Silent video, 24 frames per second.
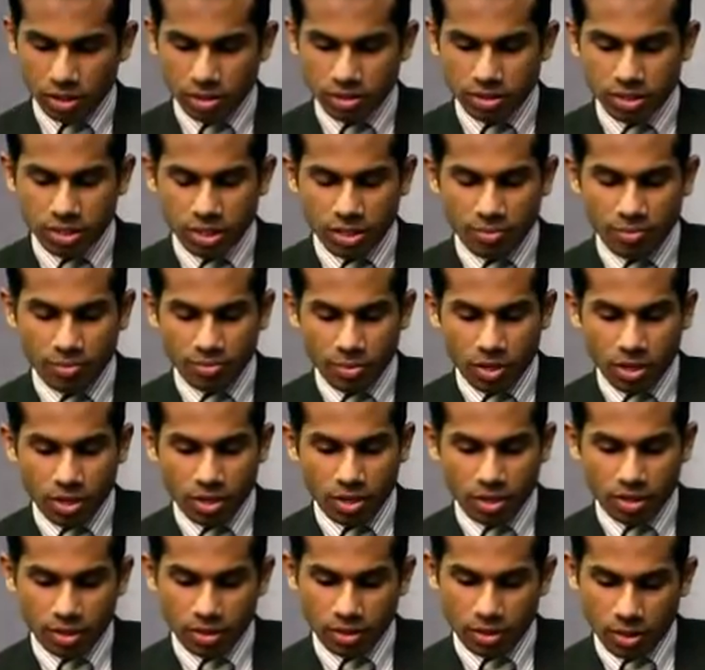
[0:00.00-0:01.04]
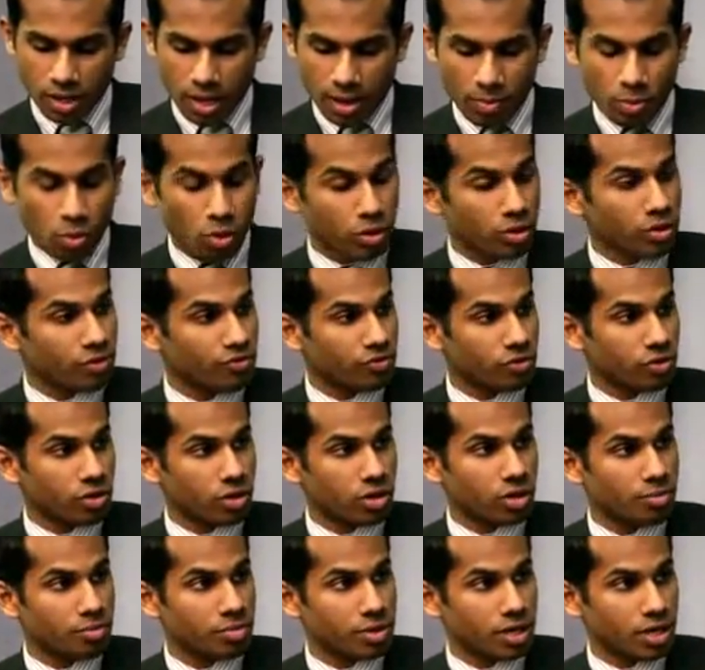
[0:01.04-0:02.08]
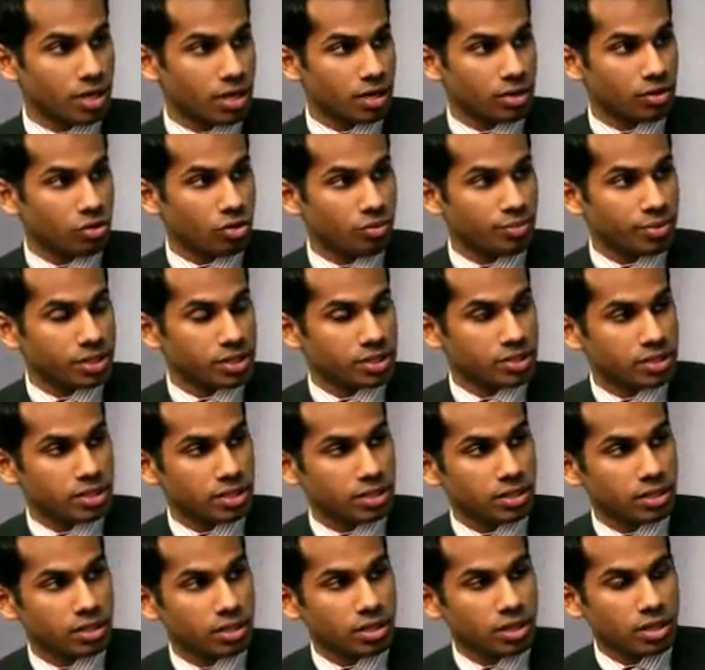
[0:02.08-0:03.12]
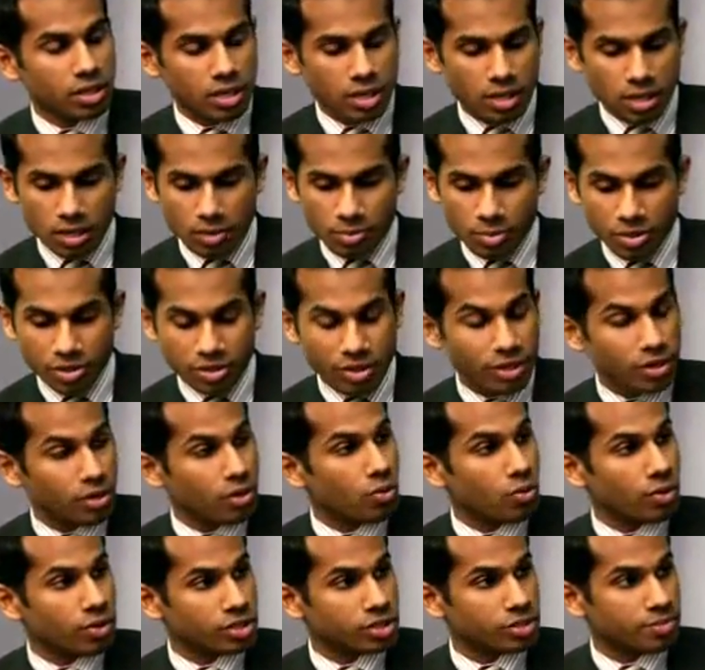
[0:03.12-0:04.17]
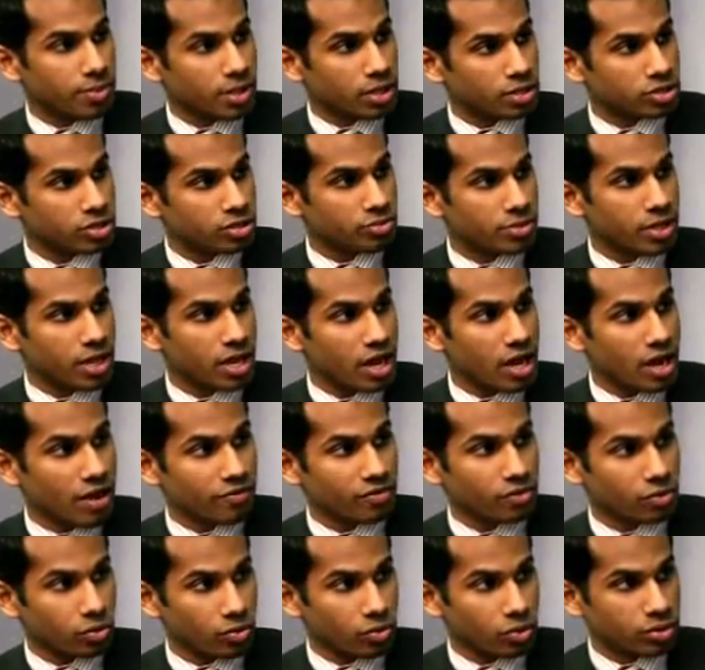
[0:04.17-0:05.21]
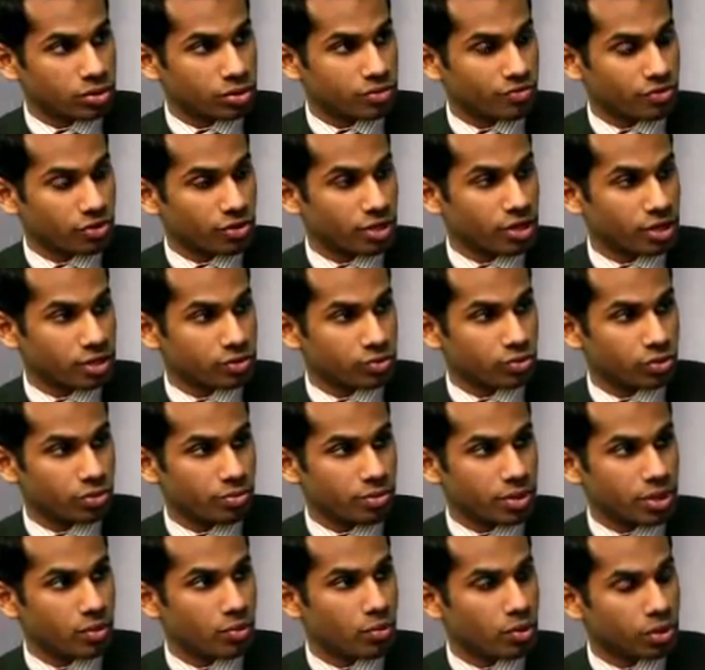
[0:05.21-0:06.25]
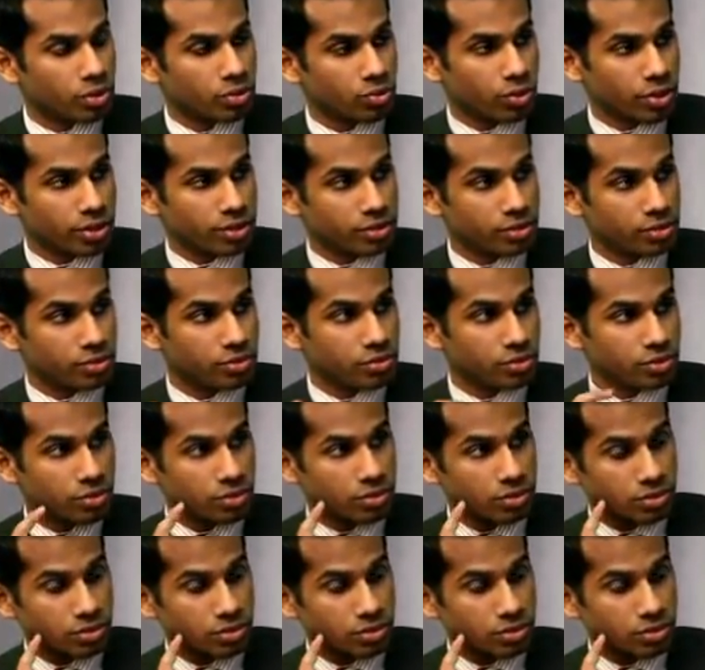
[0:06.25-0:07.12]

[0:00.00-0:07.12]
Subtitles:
Let's say I'm working for a company on OPT, but they don't want to sponsor me afterwards for an H-1B. What do I do?